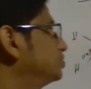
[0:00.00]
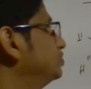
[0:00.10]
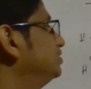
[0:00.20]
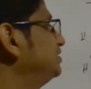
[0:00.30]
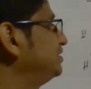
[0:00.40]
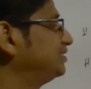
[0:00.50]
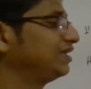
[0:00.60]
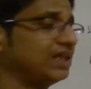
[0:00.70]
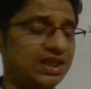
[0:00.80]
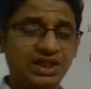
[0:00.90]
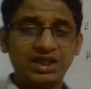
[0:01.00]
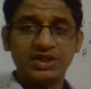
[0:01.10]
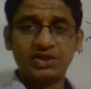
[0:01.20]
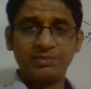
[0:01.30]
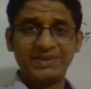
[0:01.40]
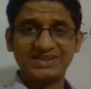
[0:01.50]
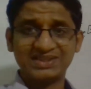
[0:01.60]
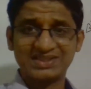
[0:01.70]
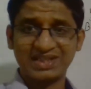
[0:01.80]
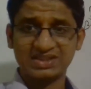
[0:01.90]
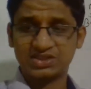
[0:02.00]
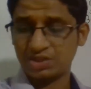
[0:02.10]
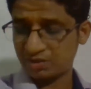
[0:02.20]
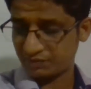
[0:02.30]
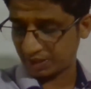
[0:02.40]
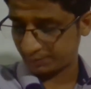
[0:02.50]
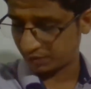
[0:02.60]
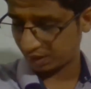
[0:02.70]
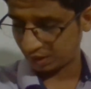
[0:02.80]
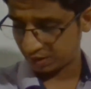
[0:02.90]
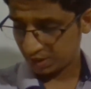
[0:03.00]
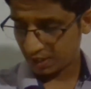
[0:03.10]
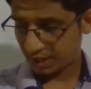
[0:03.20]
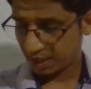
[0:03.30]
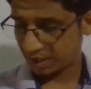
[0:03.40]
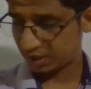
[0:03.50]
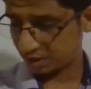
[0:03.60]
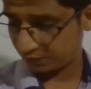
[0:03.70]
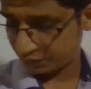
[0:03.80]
So this is the basic structure of diborane. And if